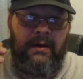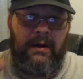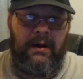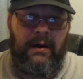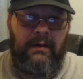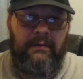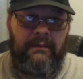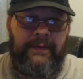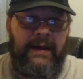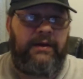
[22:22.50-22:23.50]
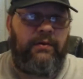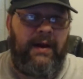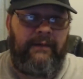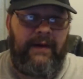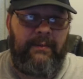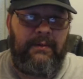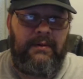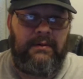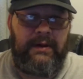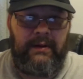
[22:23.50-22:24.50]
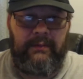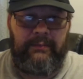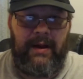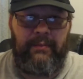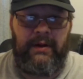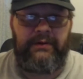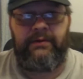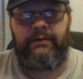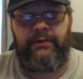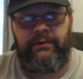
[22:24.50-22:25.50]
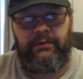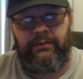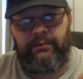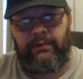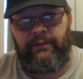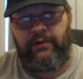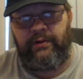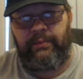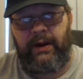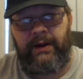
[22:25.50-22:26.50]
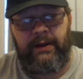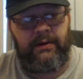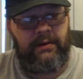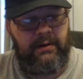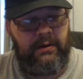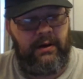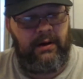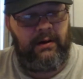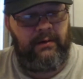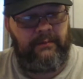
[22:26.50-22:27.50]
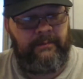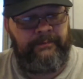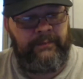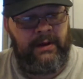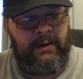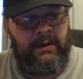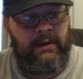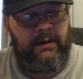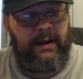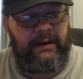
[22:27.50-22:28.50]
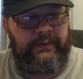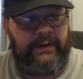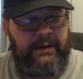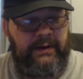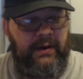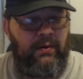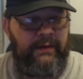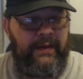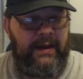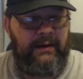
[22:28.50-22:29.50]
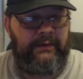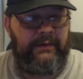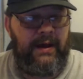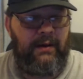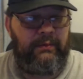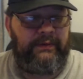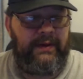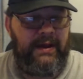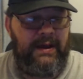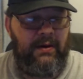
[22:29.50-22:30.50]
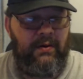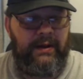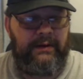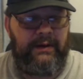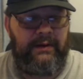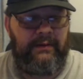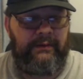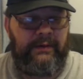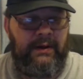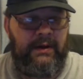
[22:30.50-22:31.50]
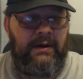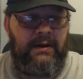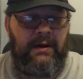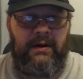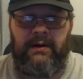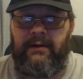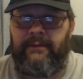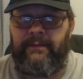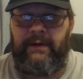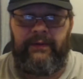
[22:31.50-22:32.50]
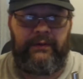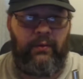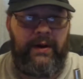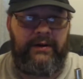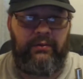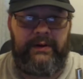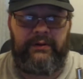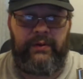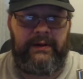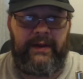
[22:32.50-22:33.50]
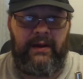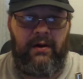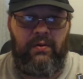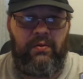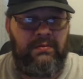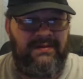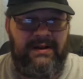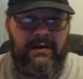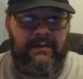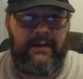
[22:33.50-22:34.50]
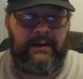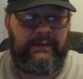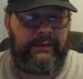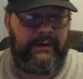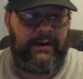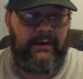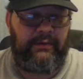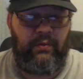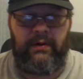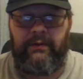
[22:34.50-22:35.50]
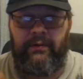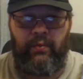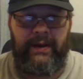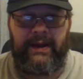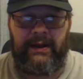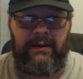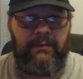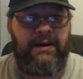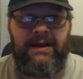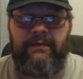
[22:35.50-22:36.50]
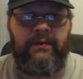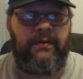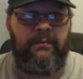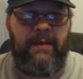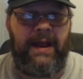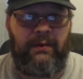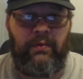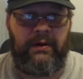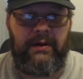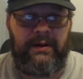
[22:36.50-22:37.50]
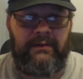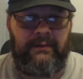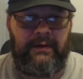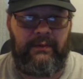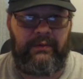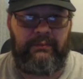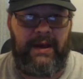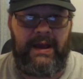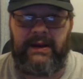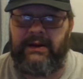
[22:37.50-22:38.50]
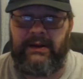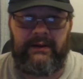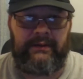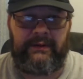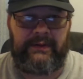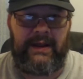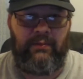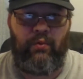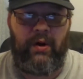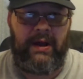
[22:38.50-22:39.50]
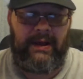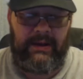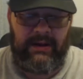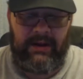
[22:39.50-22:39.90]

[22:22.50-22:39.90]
Uh, Thank you, Hekvapor. It was my pleasure to review your product. Um, like I said, the only things I would say on it is uh, if there's a way to retweak that hole, you know, that's, you know, to where the wicking can, but even the main one that was made is the same way.